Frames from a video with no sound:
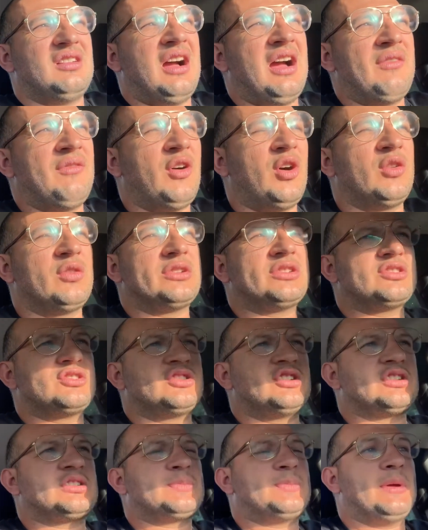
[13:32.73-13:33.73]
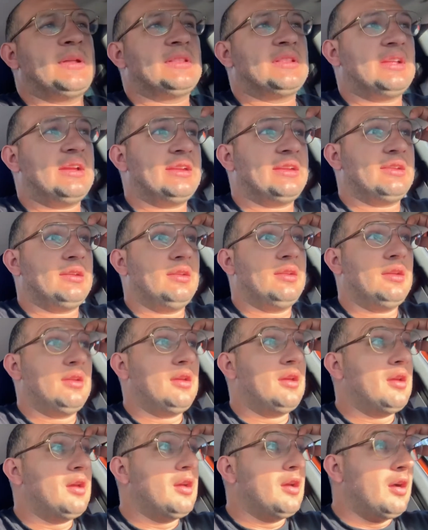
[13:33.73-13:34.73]
I've always just been like,
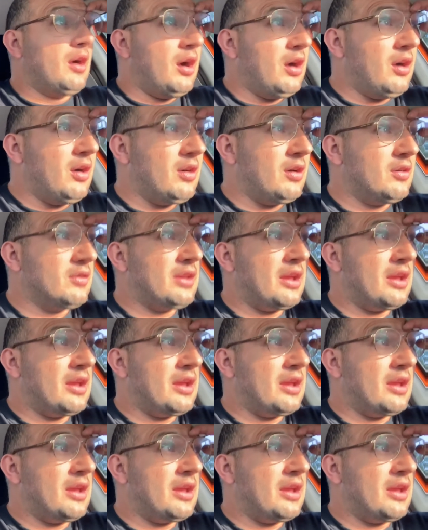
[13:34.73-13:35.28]
oh,